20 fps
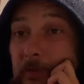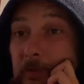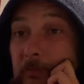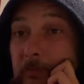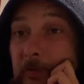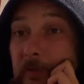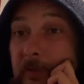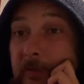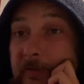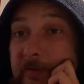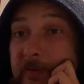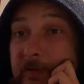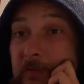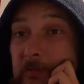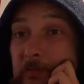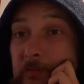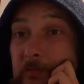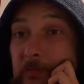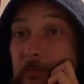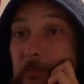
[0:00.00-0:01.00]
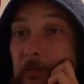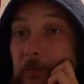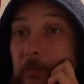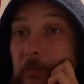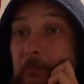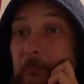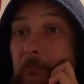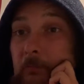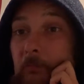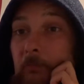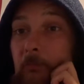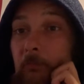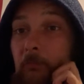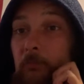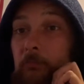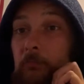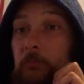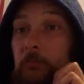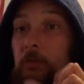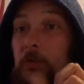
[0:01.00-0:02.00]
about a year or two on.
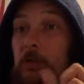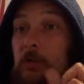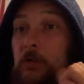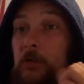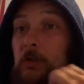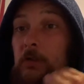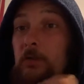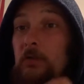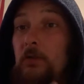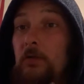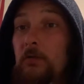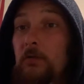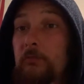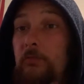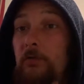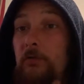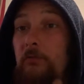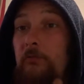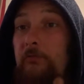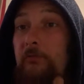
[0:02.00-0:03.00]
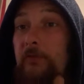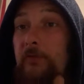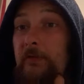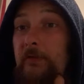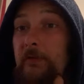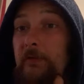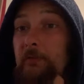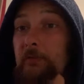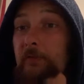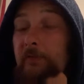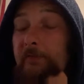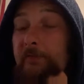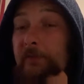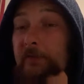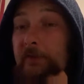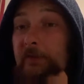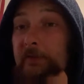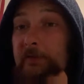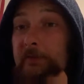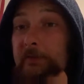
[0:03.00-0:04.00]
Hopefully, he was a
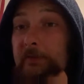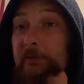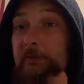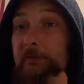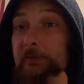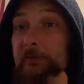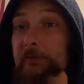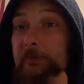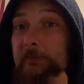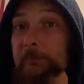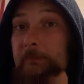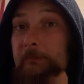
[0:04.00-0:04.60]
dickhead anyway.